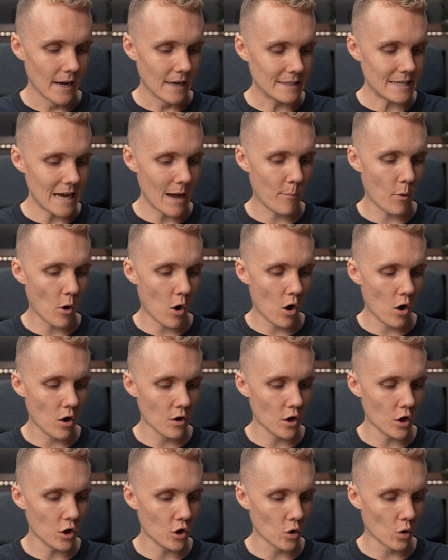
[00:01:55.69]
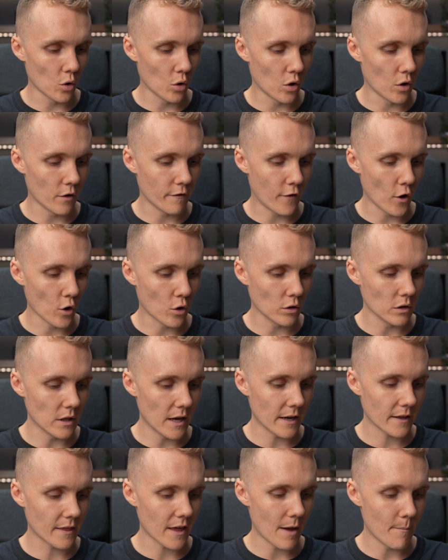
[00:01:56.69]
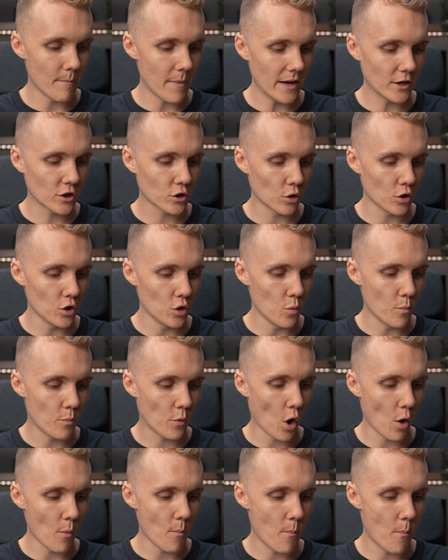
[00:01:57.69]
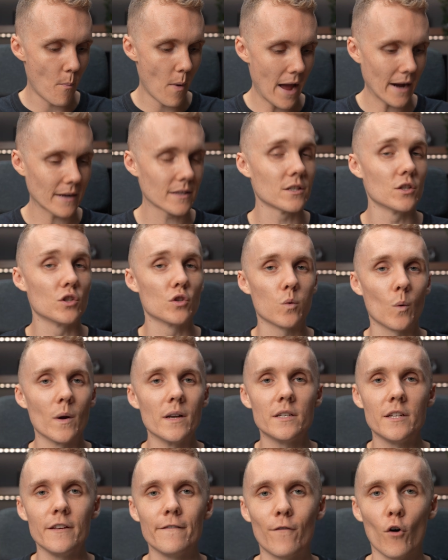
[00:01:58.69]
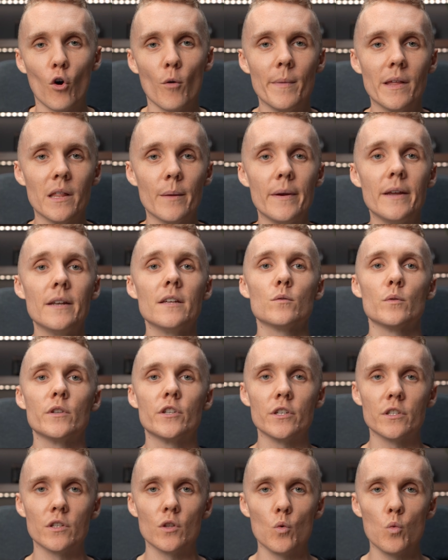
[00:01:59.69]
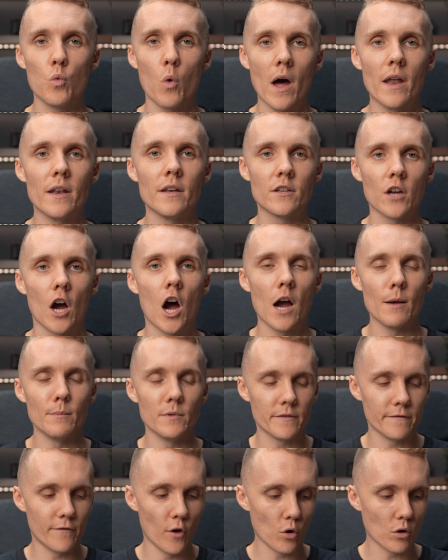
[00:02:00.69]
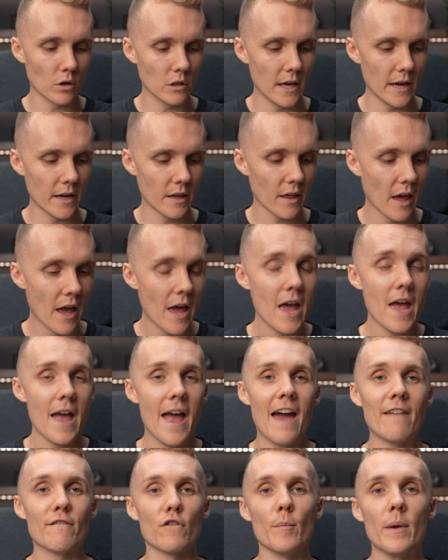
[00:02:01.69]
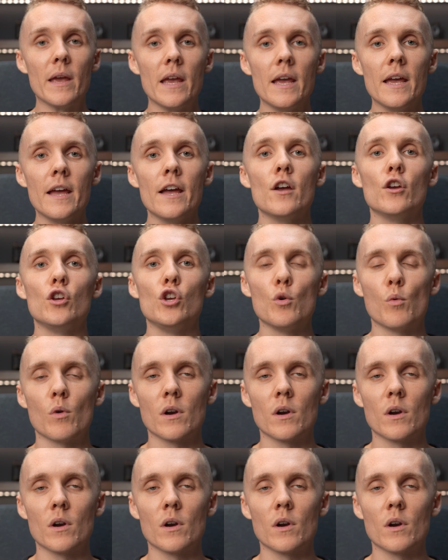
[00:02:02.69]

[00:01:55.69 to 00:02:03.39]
Tap on your focal length and make sure you go back to 24 millimeters, which is the 1x focal length. And from here, you